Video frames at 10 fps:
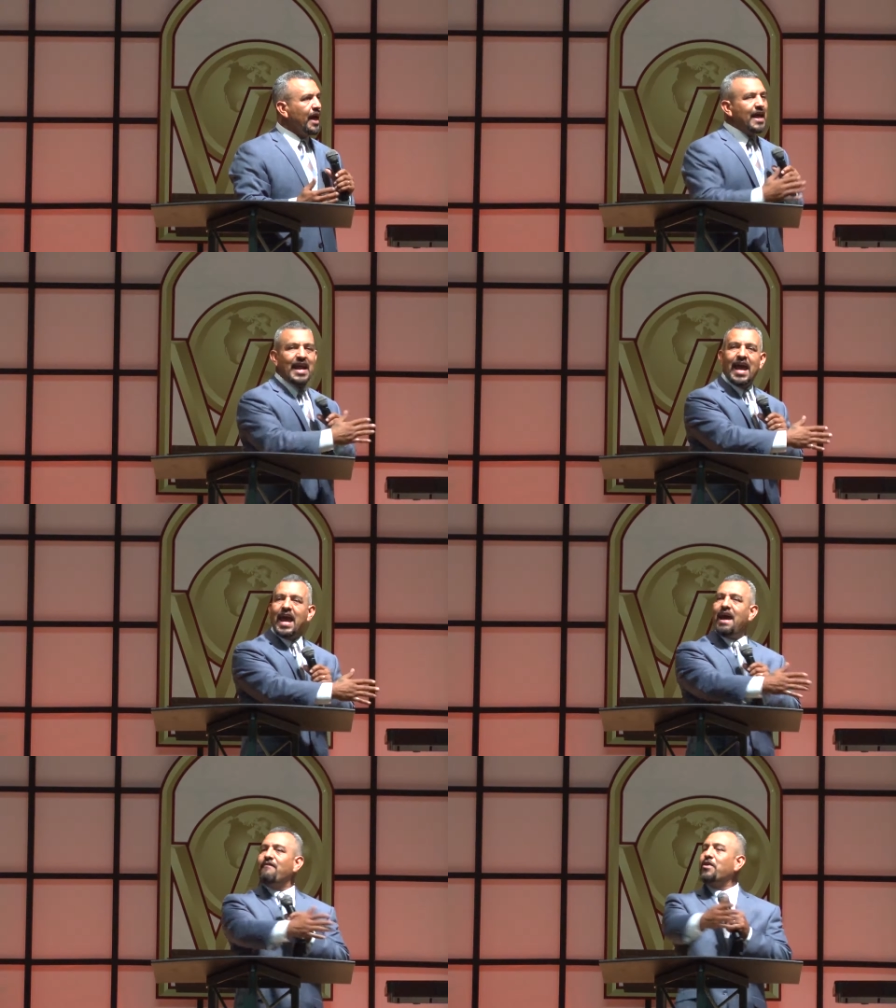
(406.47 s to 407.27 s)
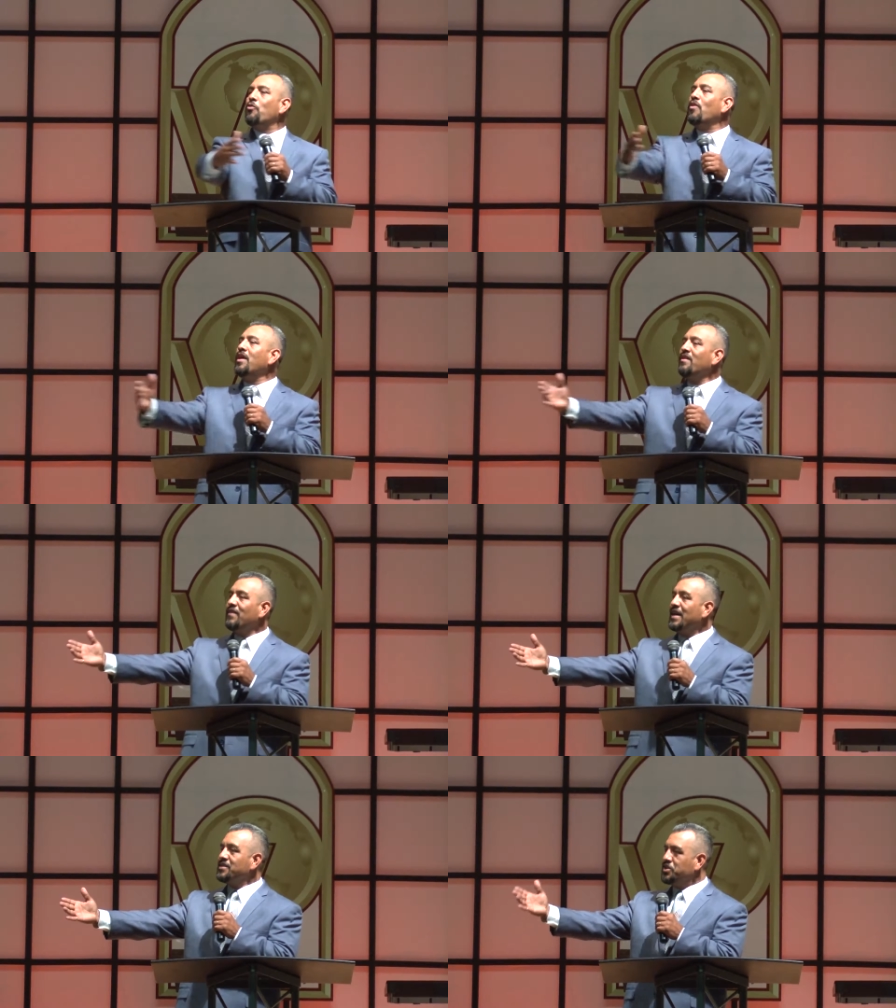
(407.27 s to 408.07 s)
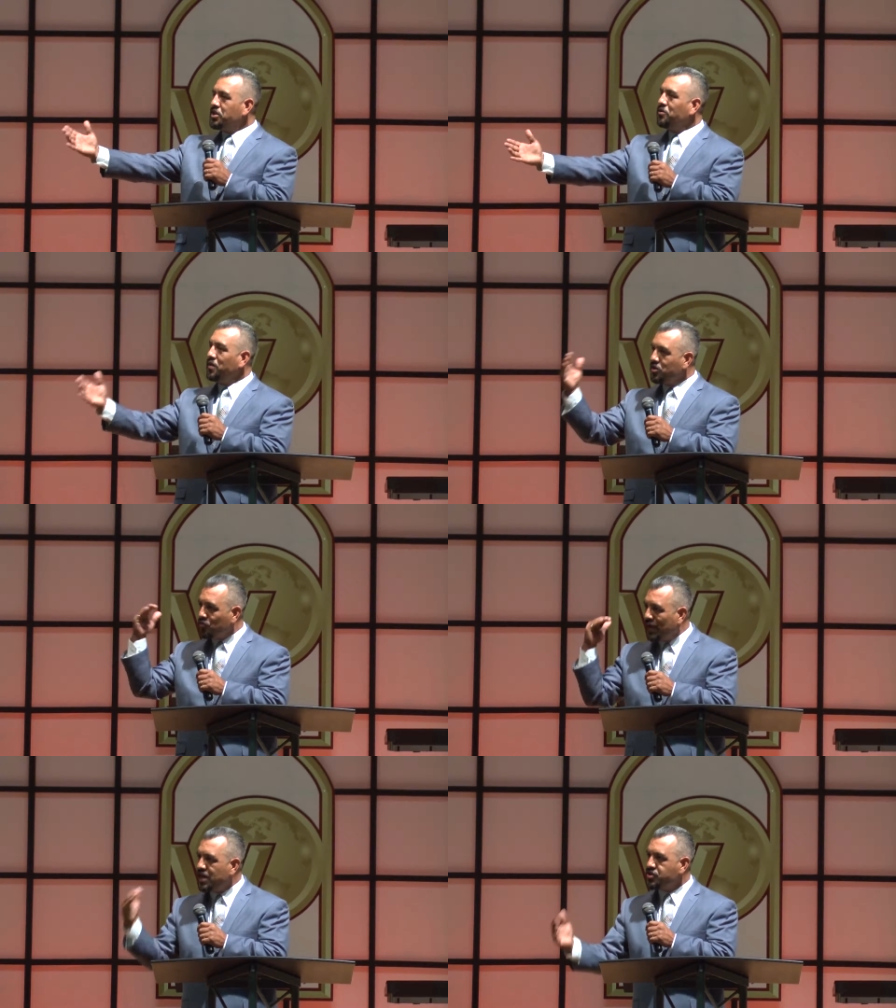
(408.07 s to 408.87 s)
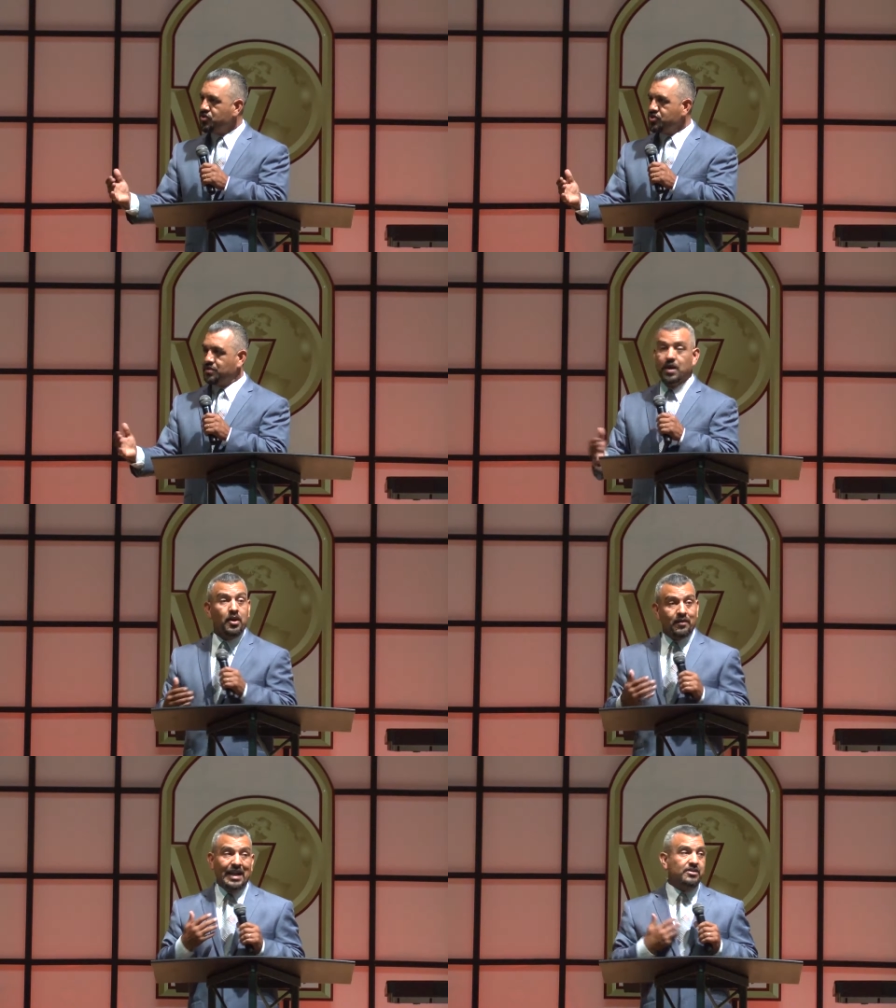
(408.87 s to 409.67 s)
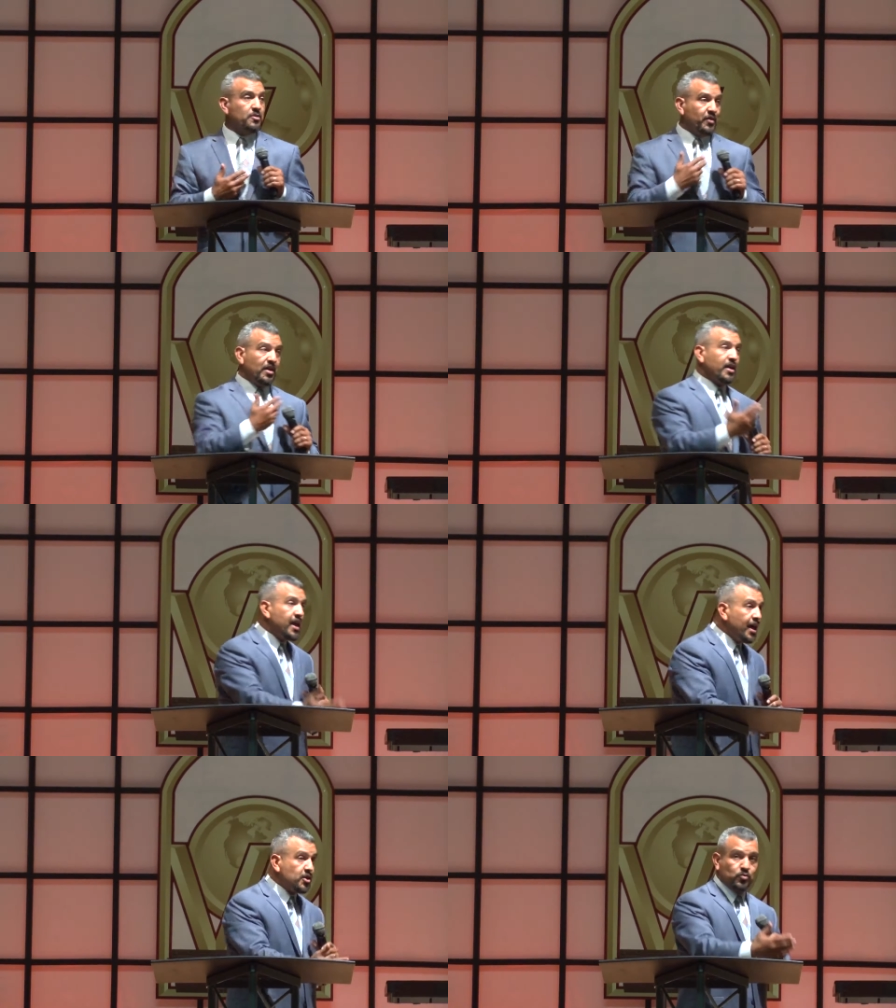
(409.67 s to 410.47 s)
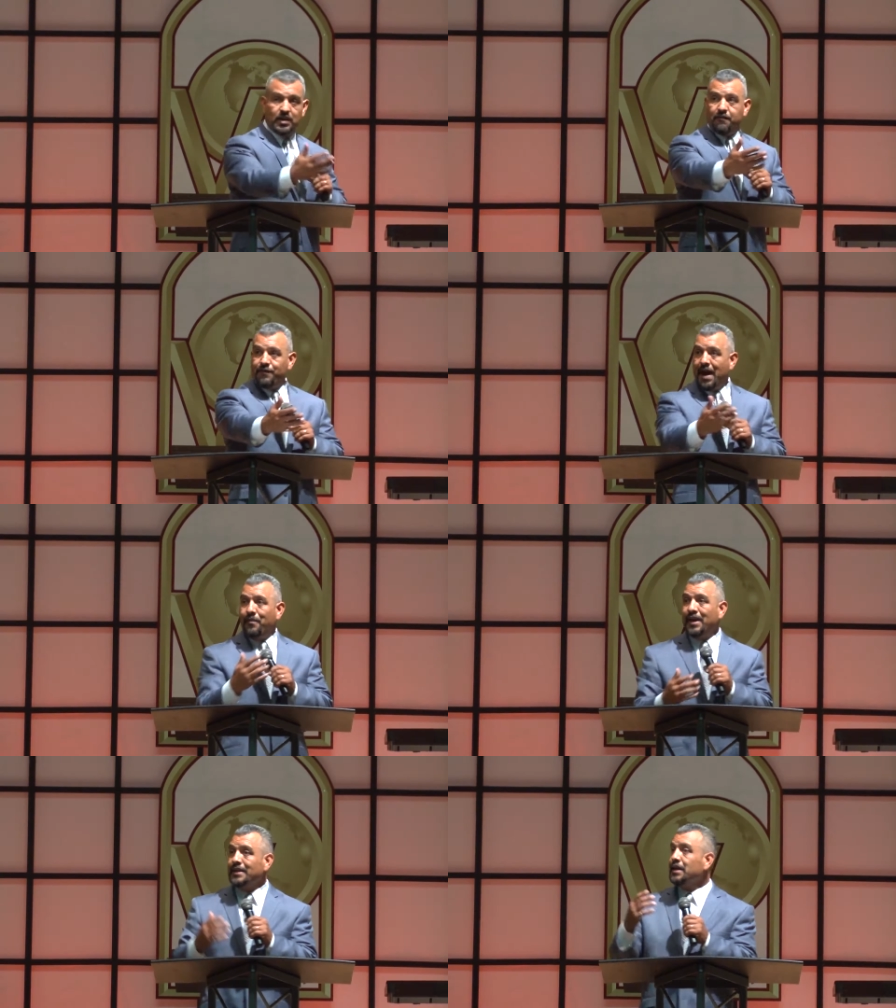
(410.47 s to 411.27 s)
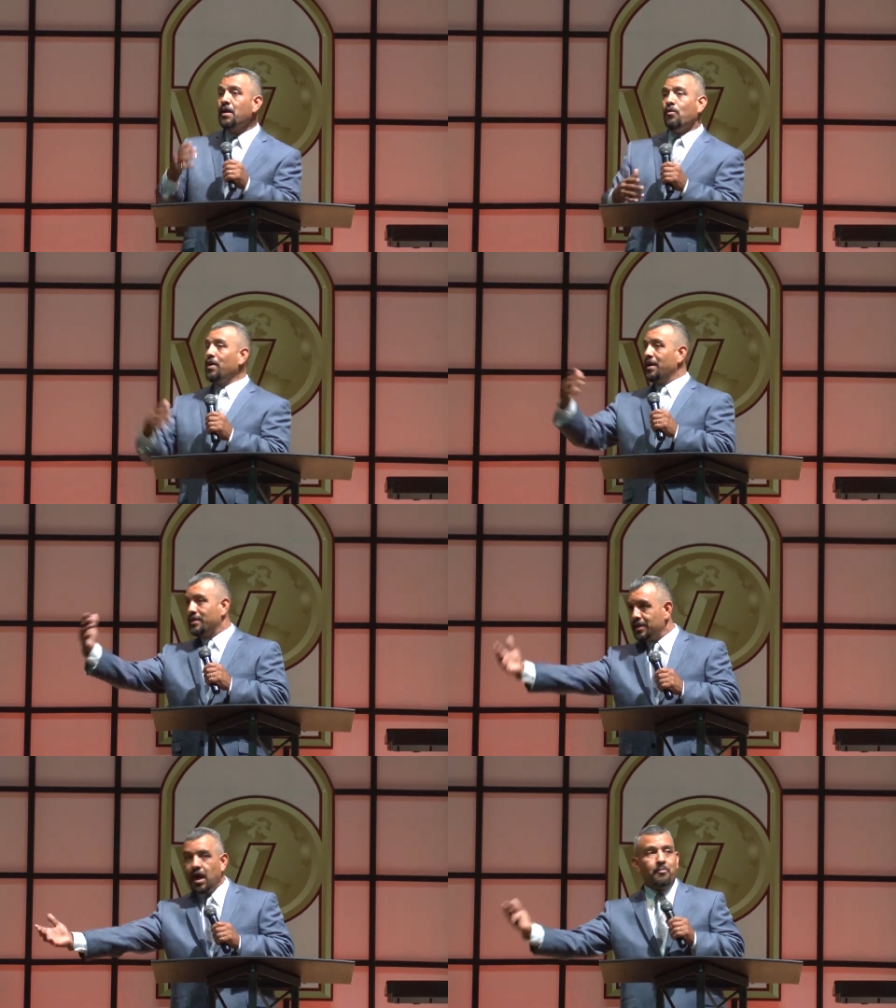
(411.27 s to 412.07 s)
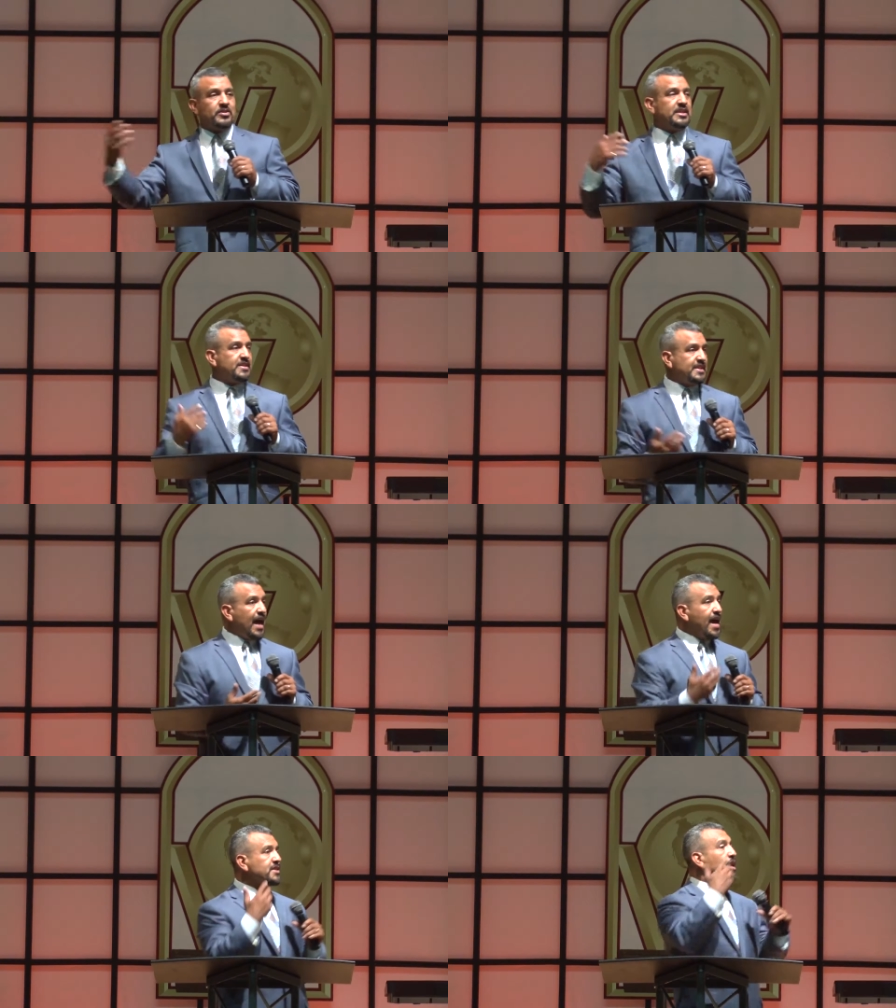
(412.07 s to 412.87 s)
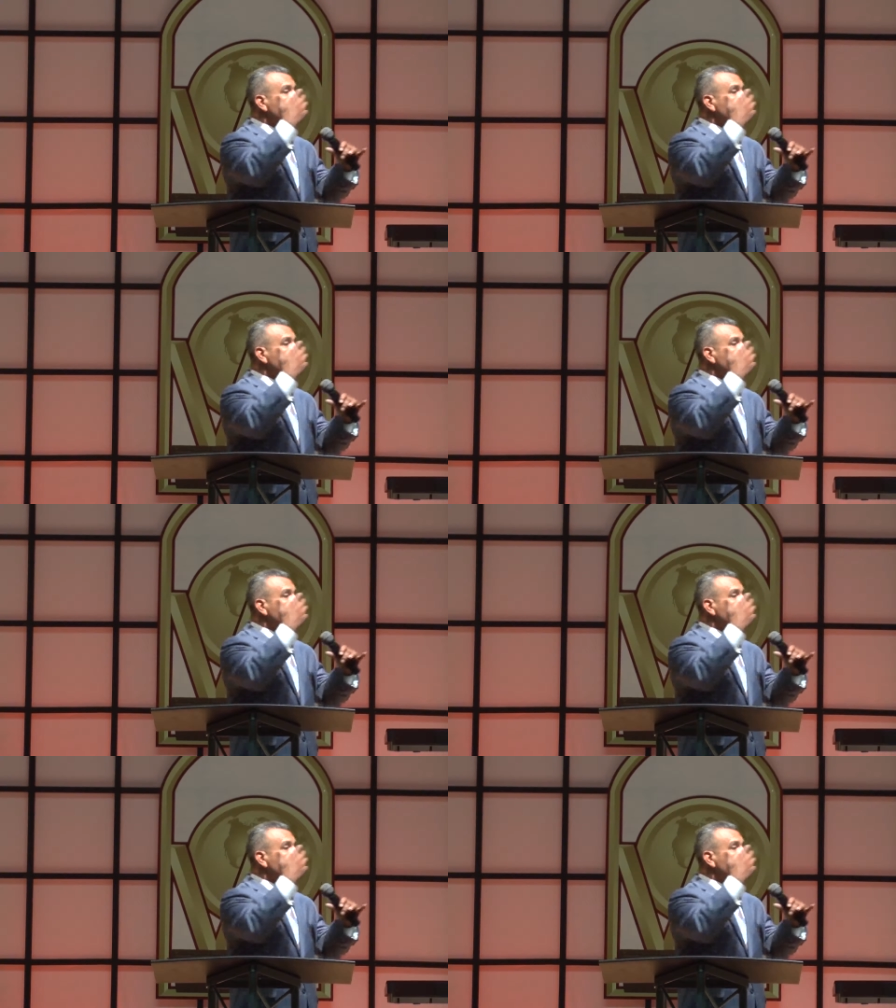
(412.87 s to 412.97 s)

And every one of us deal with relationship. Relationship with our kids, with our family, with the opposite sex,